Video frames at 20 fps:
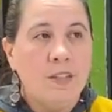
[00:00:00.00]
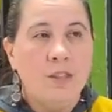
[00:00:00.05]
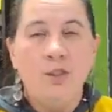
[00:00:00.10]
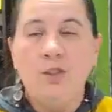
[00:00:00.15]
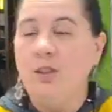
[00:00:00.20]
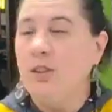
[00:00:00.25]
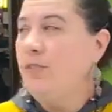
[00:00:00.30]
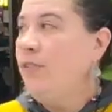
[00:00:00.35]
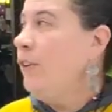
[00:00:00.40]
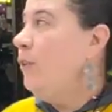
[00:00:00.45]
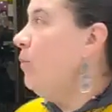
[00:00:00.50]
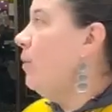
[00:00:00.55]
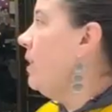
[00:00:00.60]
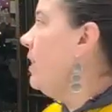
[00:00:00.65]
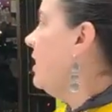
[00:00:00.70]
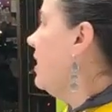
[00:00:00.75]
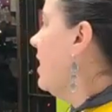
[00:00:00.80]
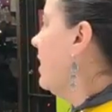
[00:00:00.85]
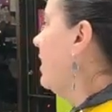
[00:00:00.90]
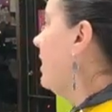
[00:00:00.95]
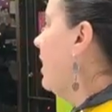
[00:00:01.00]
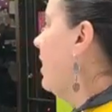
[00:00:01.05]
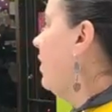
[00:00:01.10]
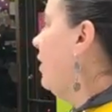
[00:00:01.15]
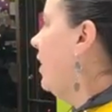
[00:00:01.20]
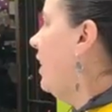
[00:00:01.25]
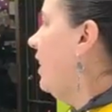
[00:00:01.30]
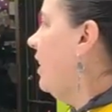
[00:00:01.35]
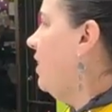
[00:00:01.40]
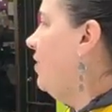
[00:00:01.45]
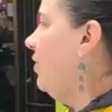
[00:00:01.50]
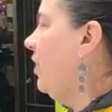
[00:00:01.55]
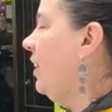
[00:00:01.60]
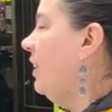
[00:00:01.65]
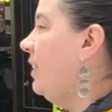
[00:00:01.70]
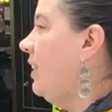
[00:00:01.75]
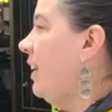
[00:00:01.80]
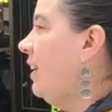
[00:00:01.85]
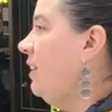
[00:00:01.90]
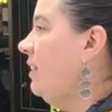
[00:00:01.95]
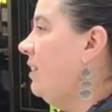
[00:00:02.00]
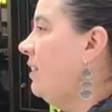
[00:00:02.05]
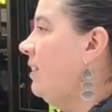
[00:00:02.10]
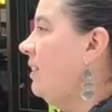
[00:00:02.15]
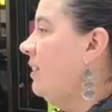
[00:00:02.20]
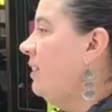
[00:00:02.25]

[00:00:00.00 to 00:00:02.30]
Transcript: Josephine, what is that Saturday evening date?